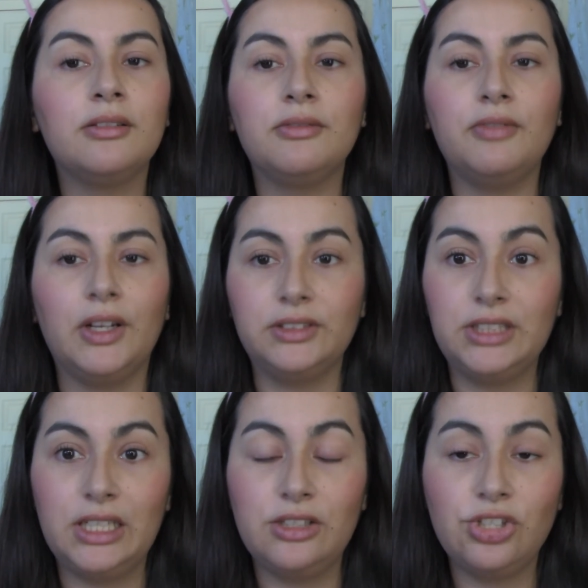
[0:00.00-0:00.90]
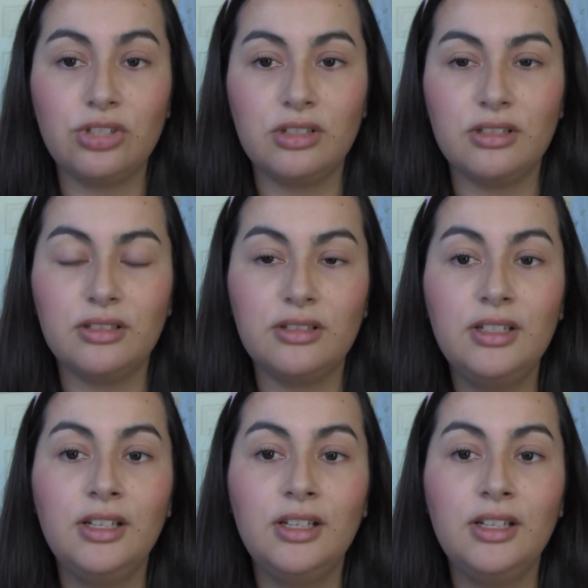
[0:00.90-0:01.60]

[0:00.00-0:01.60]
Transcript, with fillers: foundation,